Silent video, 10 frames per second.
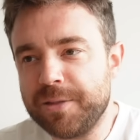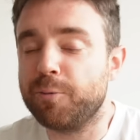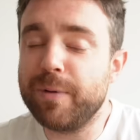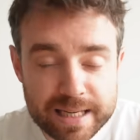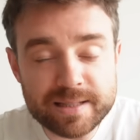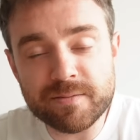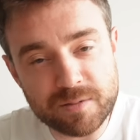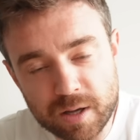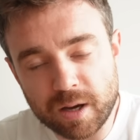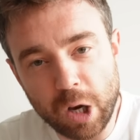the reason
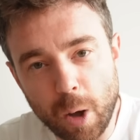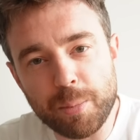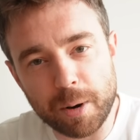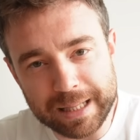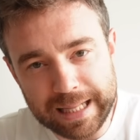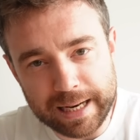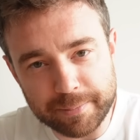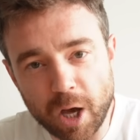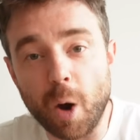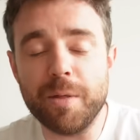that Klopp probably let him go